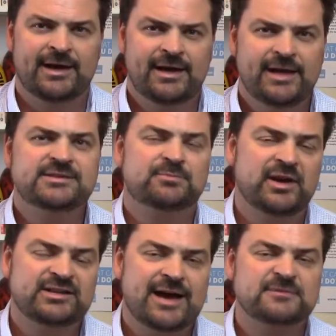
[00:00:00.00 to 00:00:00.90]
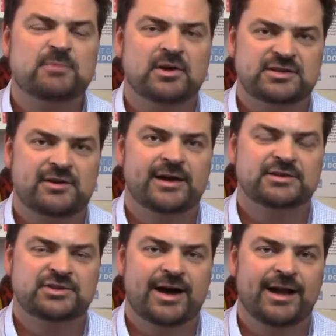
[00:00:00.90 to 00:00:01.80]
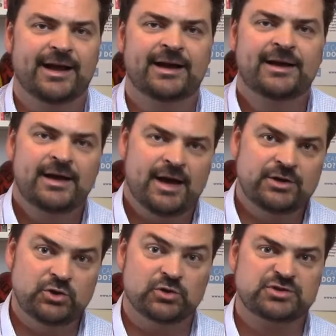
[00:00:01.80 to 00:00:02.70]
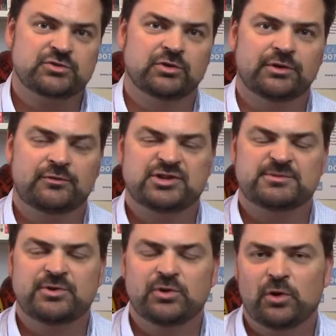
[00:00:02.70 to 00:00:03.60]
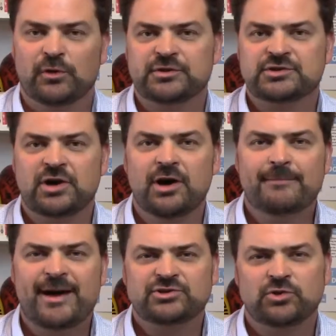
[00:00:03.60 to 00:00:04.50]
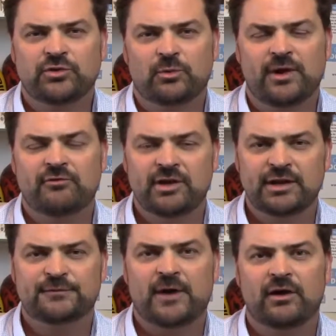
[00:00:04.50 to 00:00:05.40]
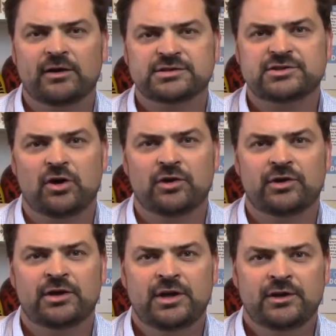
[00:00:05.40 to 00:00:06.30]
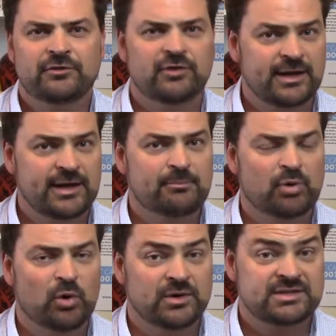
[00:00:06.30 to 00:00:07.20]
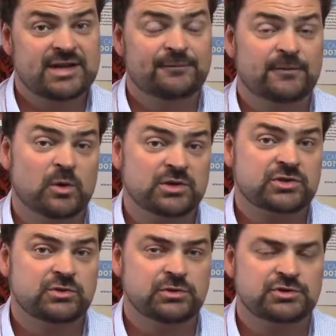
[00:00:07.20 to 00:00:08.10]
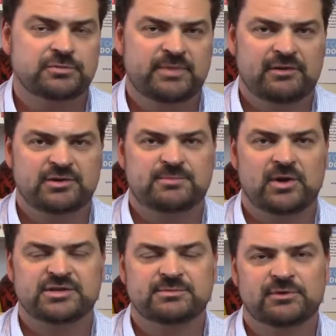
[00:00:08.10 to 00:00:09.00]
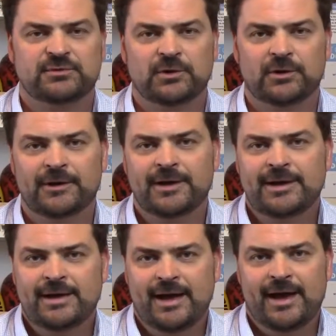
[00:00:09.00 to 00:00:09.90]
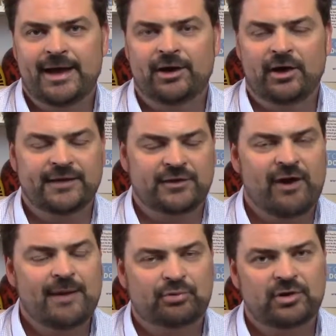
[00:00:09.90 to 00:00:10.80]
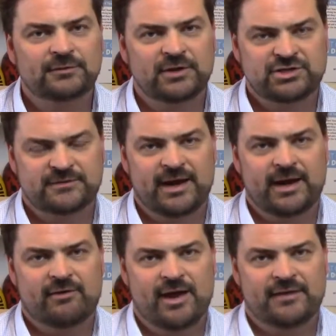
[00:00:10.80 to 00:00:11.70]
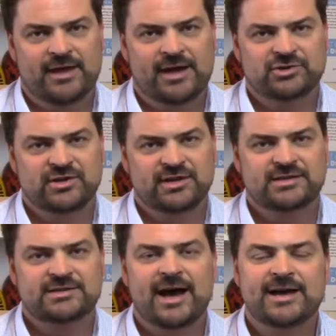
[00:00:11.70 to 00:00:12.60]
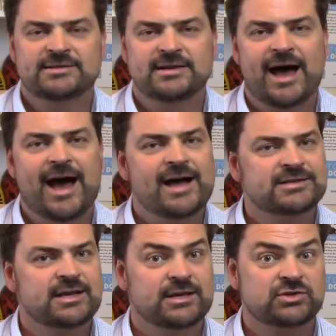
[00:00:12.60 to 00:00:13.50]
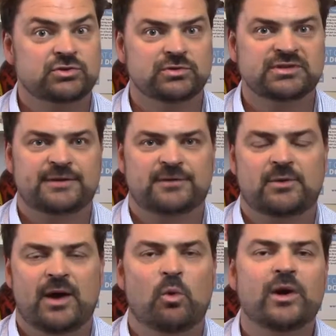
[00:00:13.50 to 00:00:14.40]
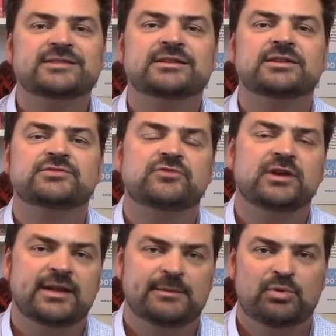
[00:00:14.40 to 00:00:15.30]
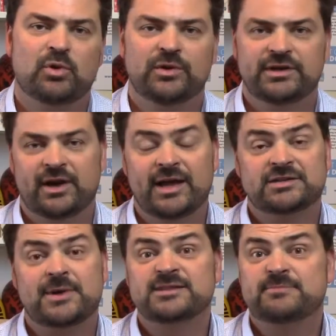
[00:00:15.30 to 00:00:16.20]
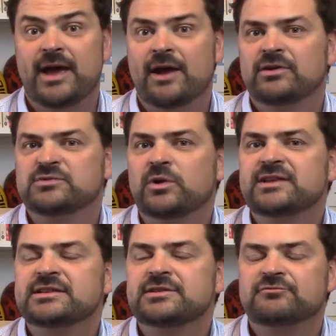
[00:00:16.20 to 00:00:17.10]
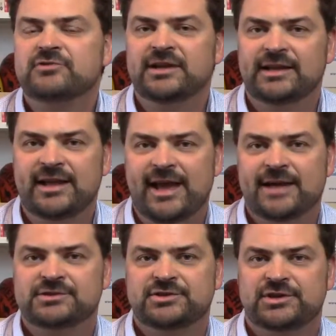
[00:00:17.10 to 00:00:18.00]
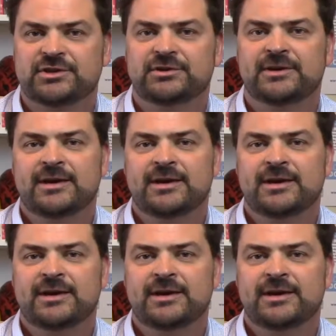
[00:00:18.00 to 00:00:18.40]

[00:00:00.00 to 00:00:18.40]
in some pretty tough spots around Australia, and your school at Richmond North, to try and make sure that we're really focused on the really important stuff of what schools should be responsible for. And I get the great privilege of getting around the country these days and asking schools everywhere, what is it that's really important? And I get to ask parents, what is it that really counts to you?